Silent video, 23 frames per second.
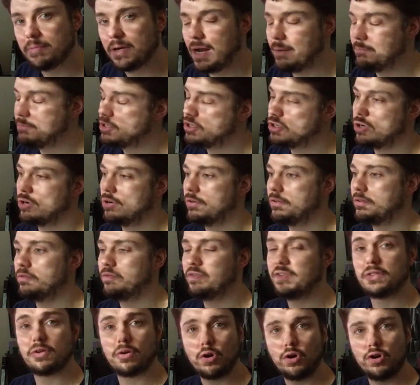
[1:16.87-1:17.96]
but I'm sure
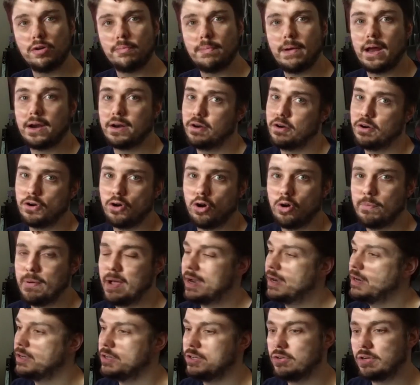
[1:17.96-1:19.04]
you've either heard about it or know
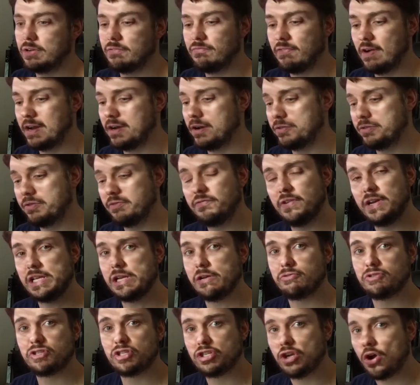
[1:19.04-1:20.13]
about it, and you can find other
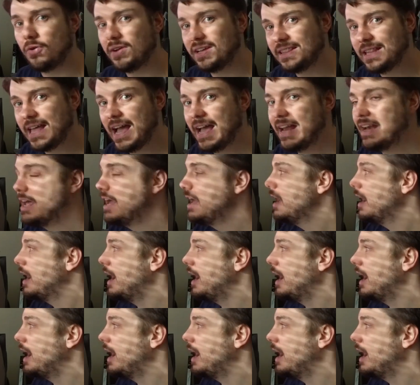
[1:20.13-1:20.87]
videos showing that.